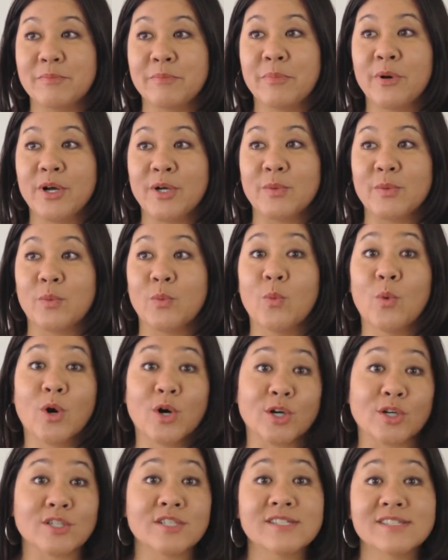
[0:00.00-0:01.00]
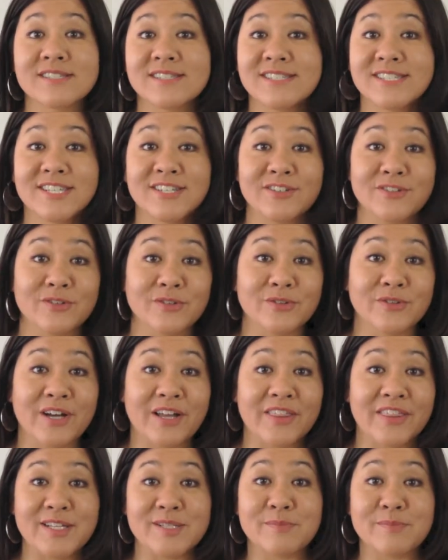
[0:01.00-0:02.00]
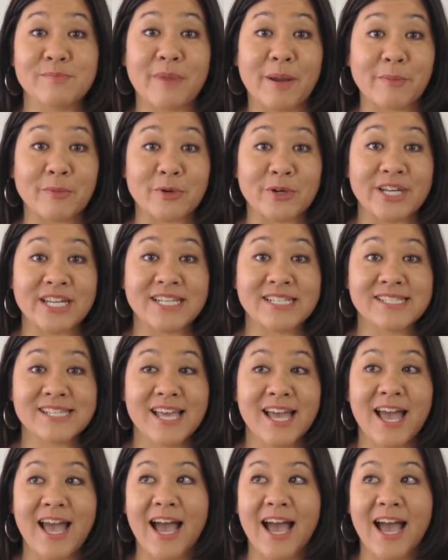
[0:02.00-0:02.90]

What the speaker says: put words to these memories,